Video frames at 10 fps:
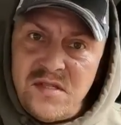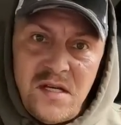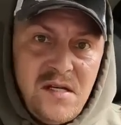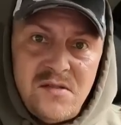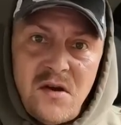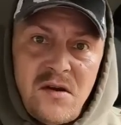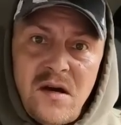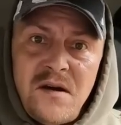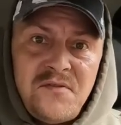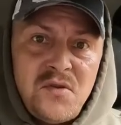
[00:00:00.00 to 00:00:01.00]
he's
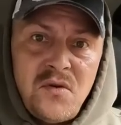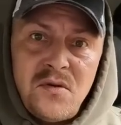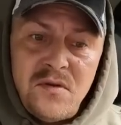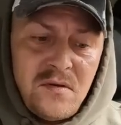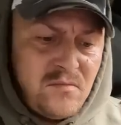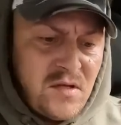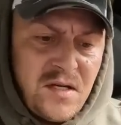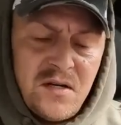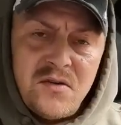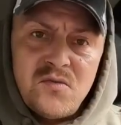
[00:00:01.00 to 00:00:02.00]
already offshore. The, the
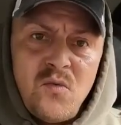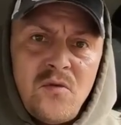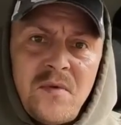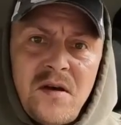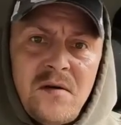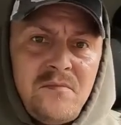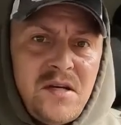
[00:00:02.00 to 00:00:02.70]
kicker's warming up.